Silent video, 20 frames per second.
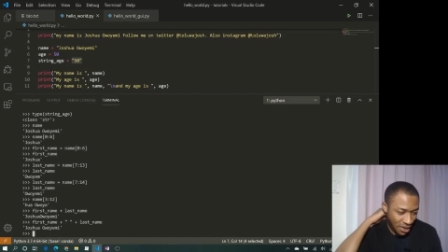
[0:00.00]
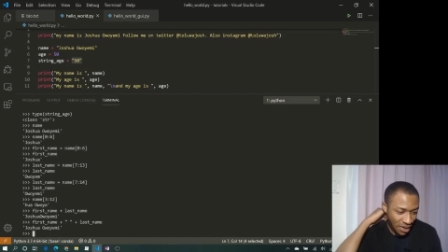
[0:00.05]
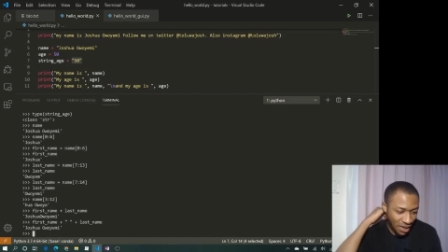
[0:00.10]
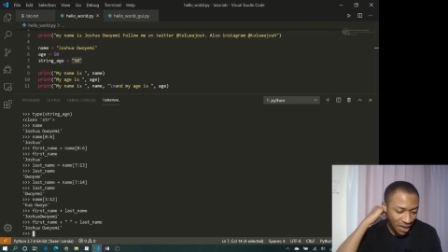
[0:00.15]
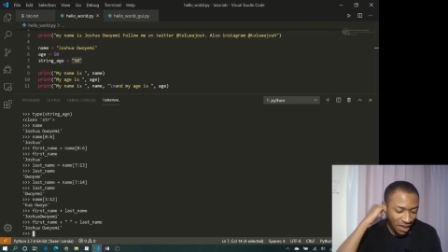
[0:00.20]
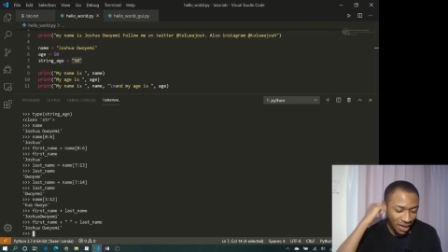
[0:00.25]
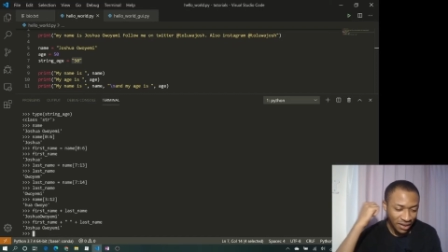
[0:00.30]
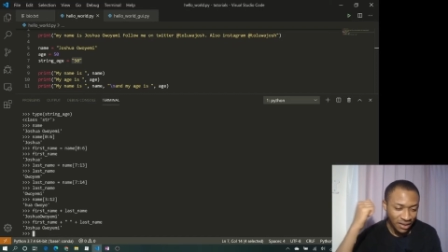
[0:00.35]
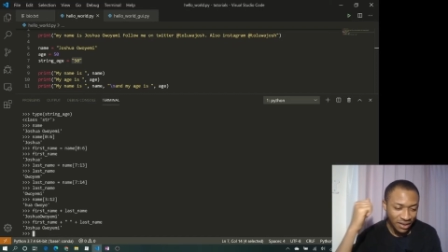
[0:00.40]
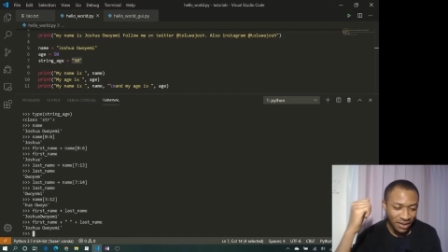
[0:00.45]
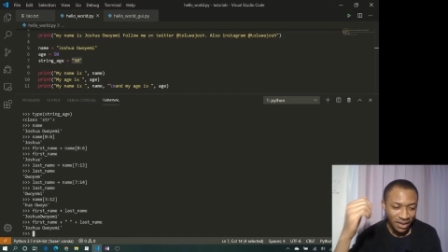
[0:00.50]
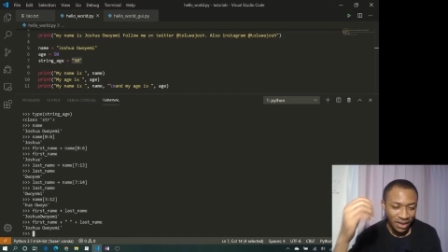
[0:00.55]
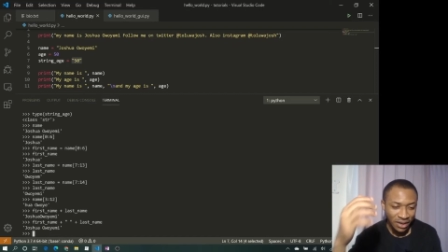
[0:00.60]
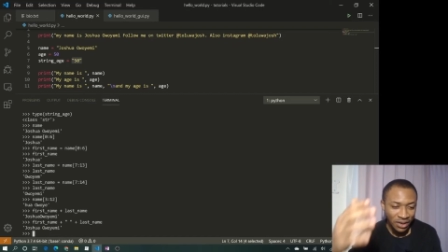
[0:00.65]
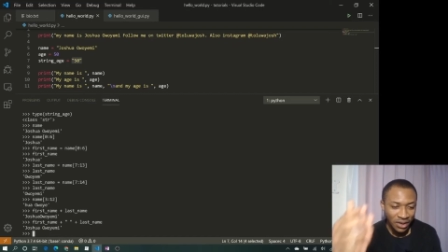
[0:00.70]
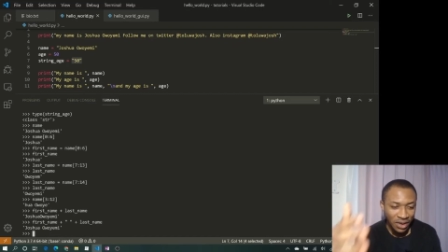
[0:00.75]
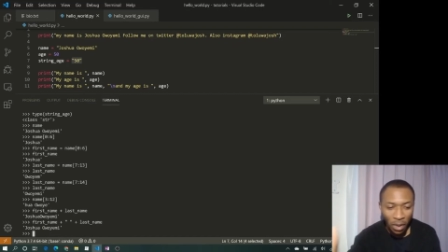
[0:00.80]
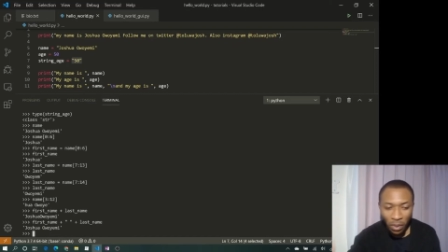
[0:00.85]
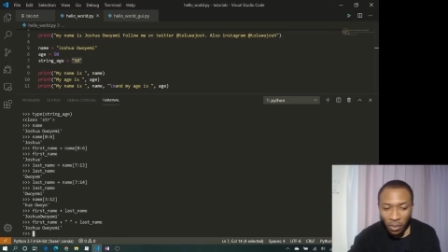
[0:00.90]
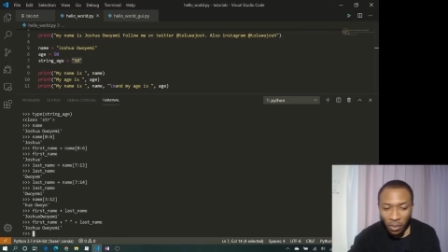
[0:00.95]
this is
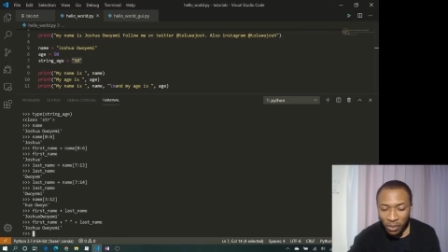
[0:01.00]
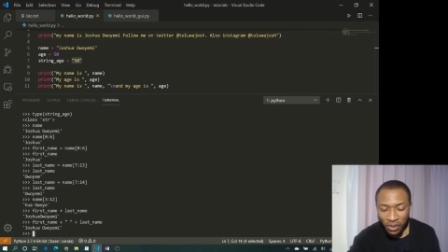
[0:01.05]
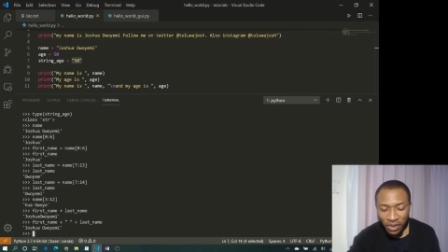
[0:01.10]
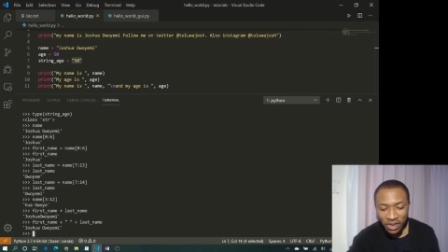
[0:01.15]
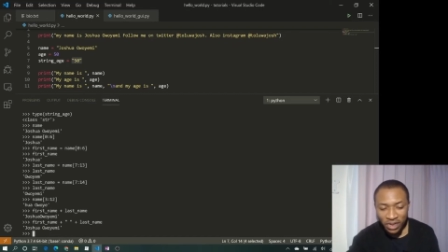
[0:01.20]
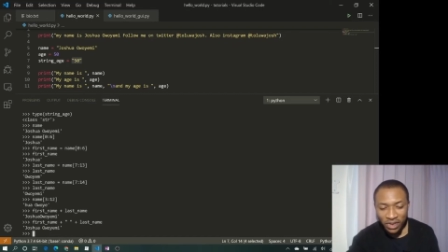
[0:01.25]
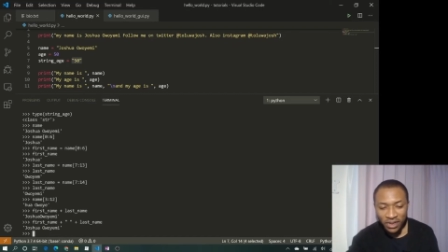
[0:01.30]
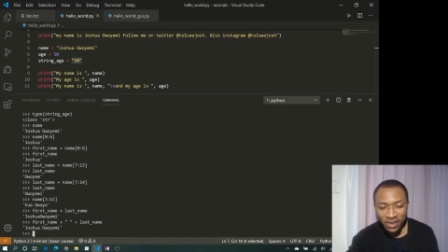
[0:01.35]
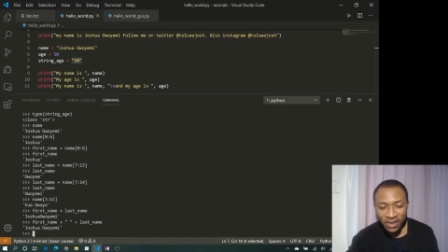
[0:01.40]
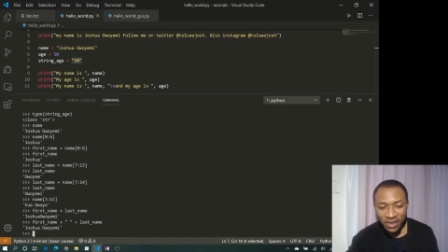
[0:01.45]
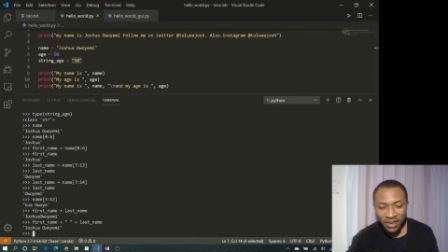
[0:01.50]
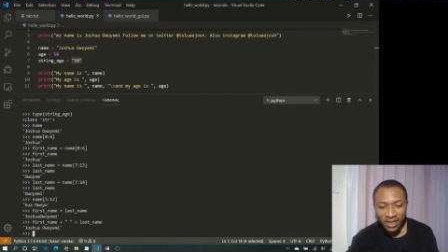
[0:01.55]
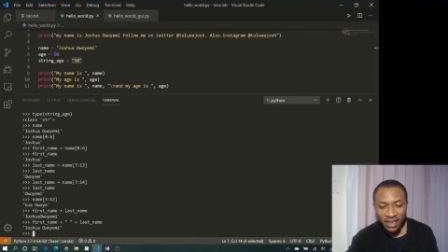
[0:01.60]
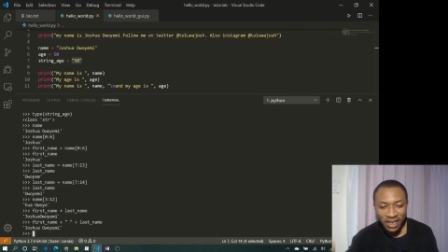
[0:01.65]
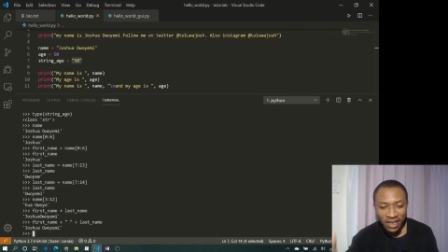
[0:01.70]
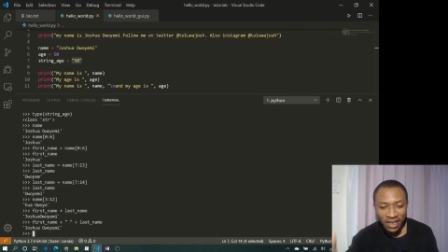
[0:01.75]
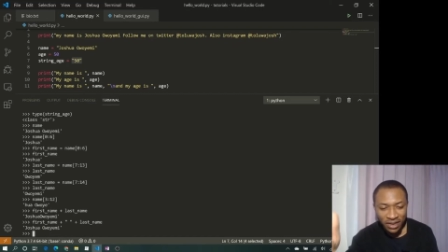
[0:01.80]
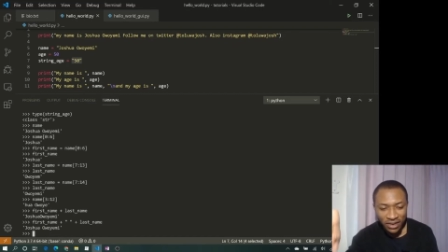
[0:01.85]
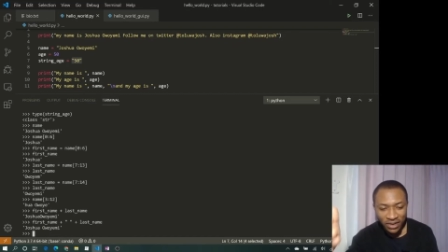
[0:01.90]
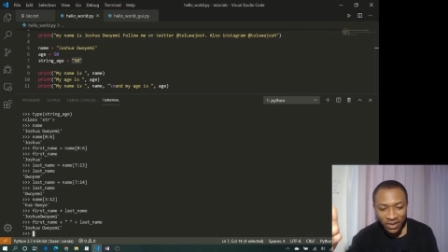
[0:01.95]
another operation
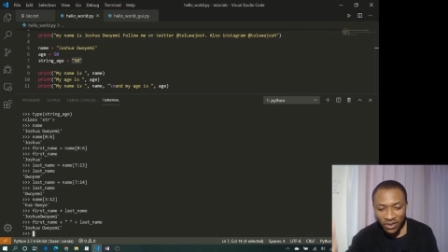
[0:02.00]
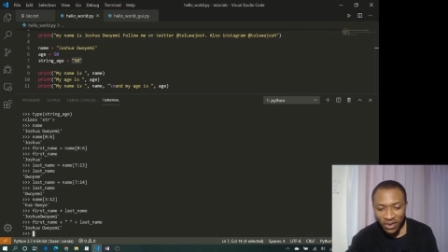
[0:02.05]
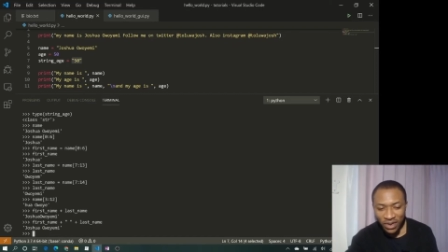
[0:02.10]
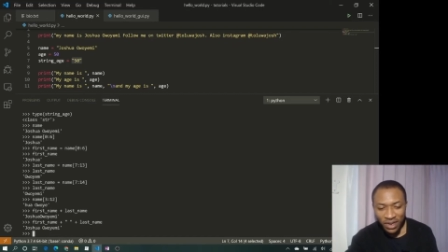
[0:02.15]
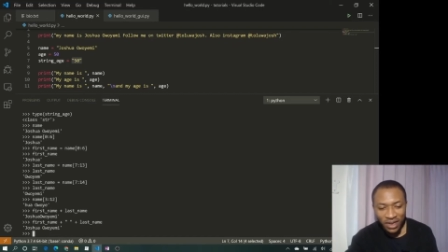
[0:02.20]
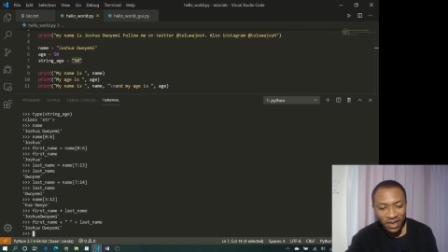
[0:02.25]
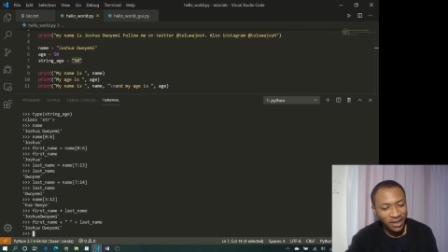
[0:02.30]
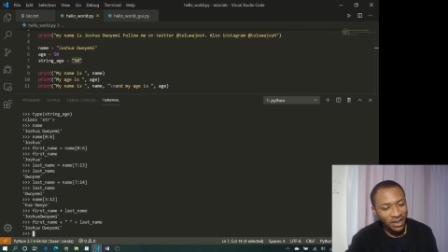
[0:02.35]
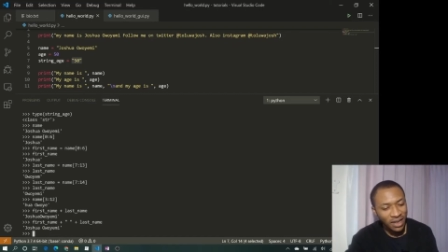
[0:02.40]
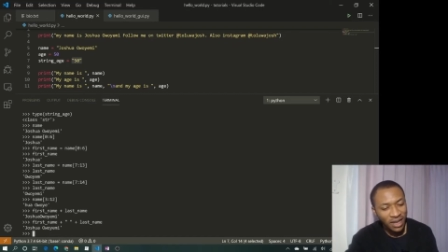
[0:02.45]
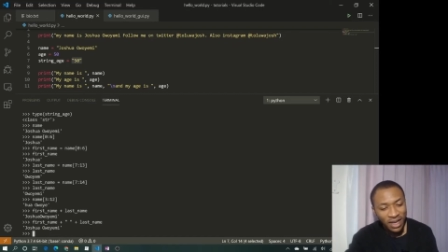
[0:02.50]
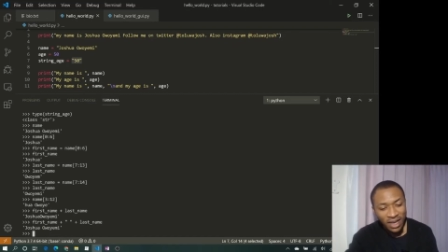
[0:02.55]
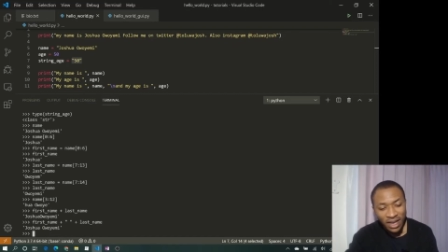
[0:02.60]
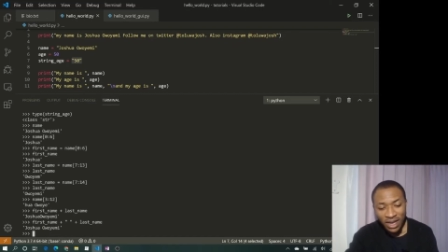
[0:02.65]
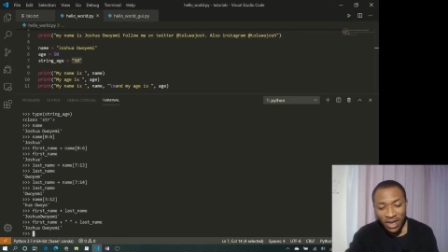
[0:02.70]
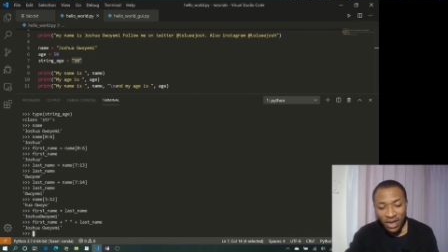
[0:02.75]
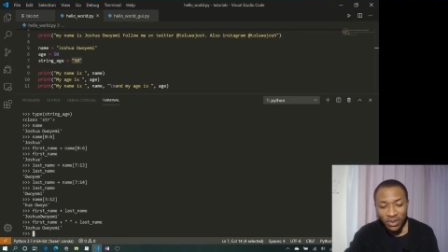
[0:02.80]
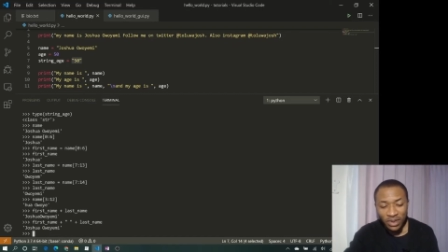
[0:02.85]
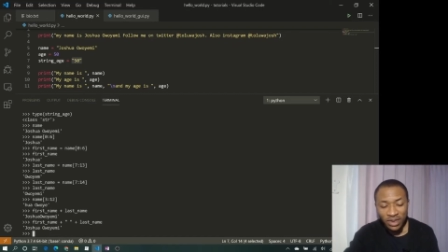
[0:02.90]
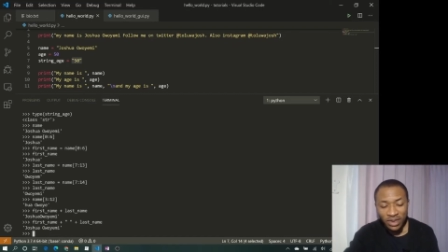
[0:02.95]
in strings
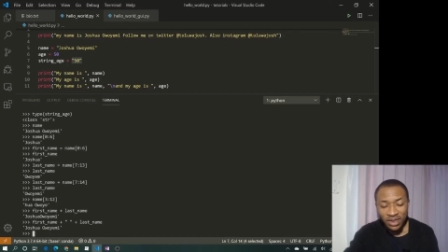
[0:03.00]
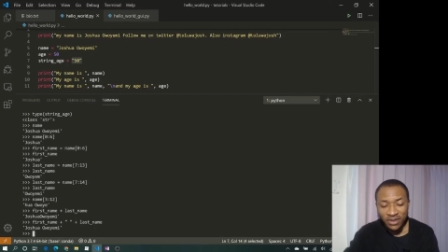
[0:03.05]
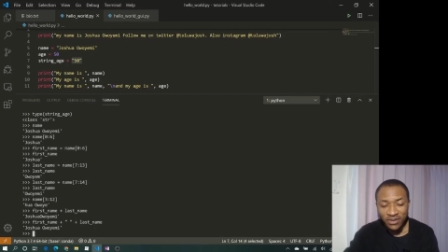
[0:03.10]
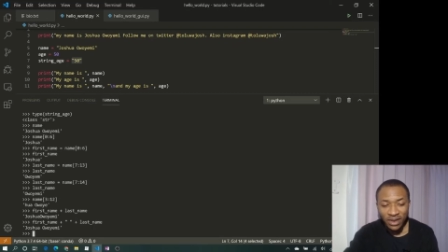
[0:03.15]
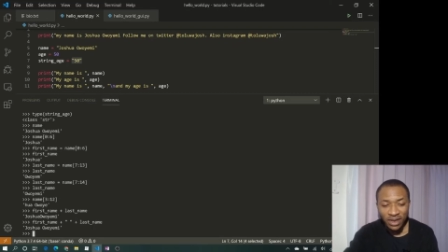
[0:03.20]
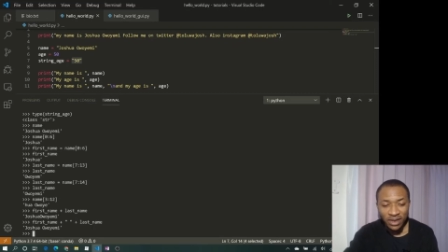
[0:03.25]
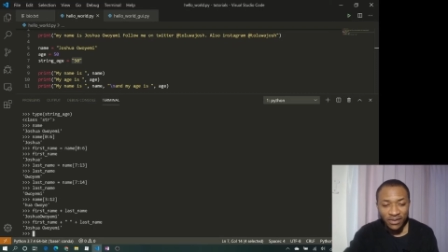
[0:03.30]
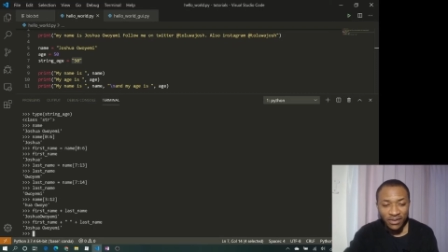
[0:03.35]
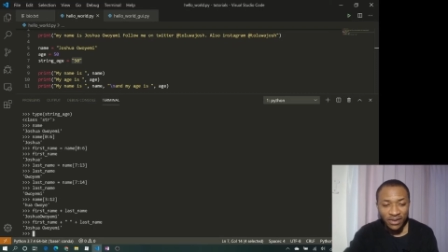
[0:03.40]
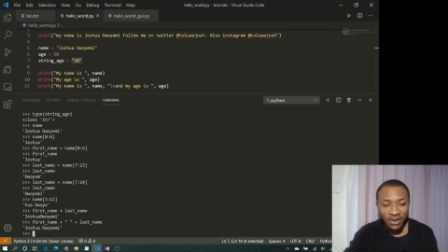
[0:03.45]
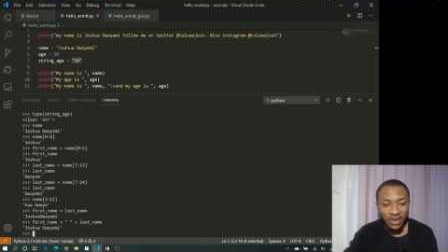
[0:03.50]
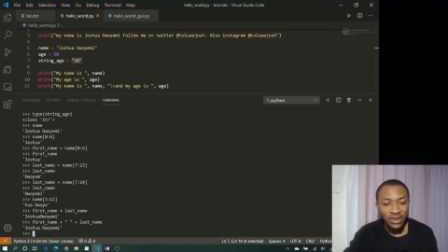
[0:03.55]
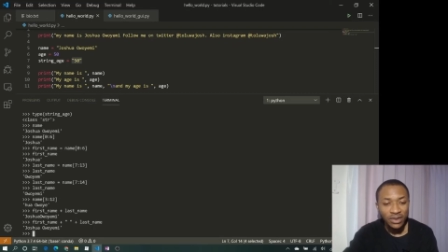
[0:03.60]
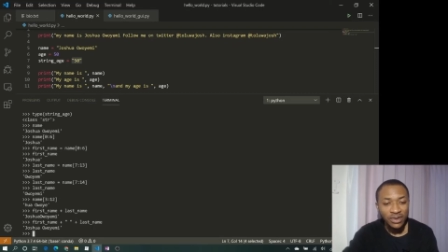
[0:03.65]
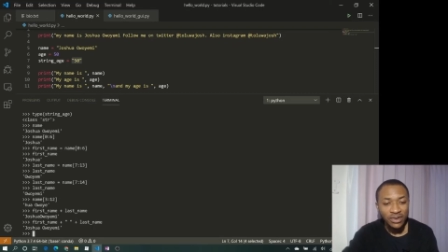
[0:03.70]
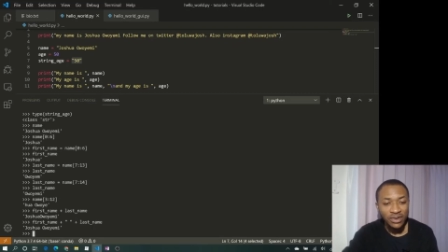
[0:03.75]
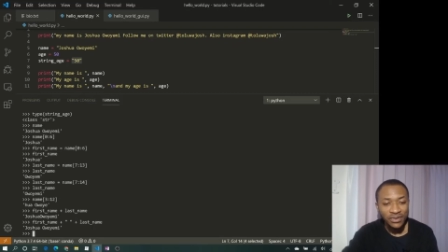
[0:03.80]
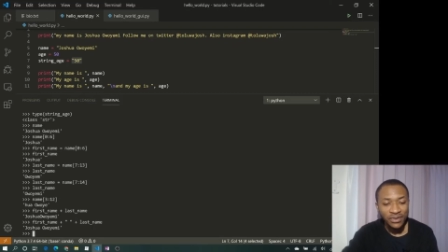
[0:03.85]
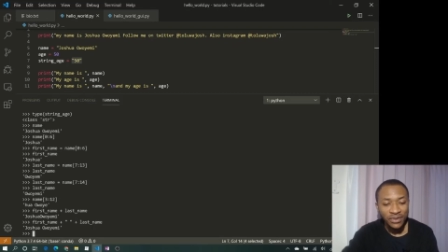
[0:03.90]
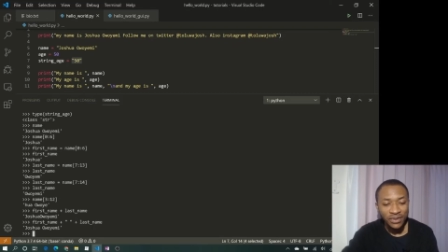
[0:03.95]
which is very, very
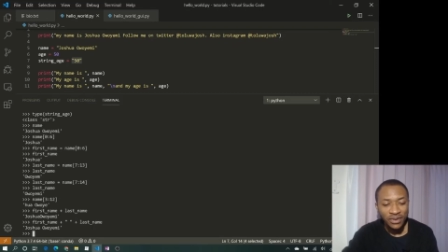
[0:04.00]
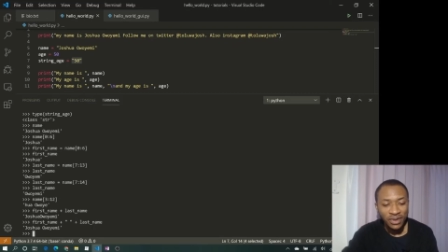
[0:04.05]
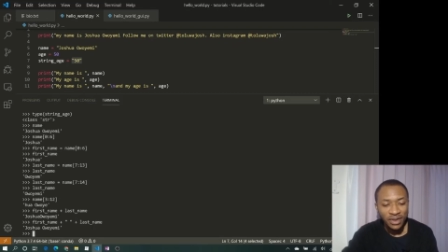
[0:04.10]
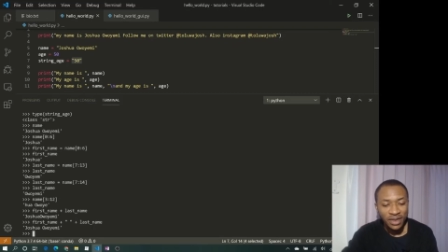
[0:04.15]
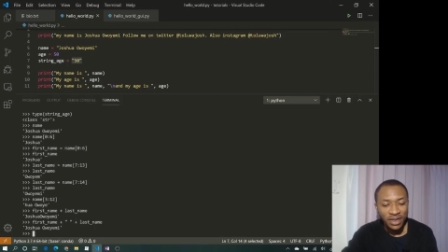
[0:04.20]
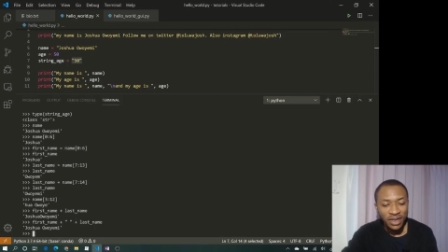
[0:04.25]
useful.